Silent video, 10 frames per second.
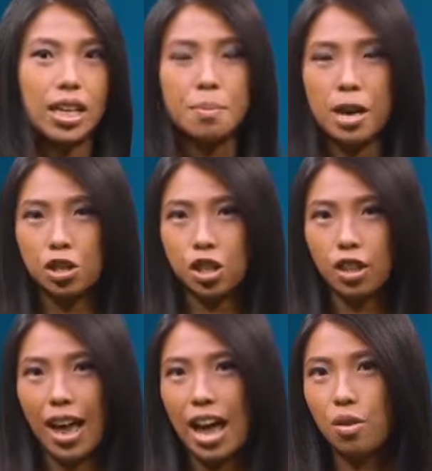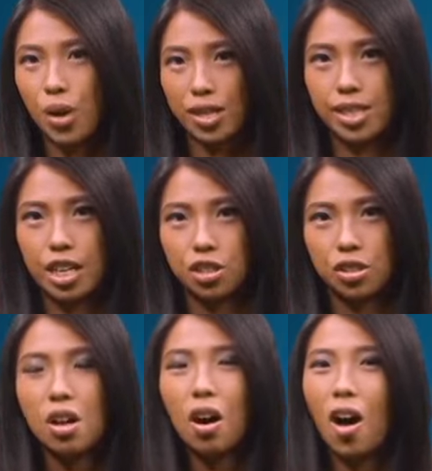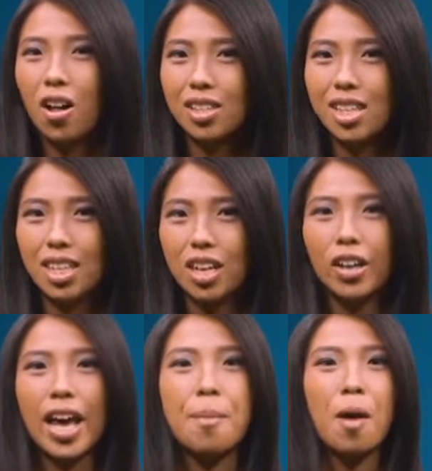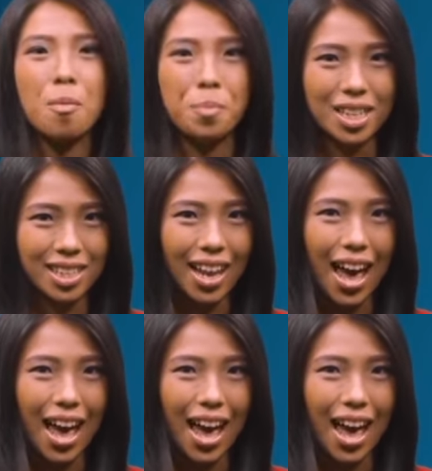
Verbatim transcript: commercial and residential, all sitting on MRB's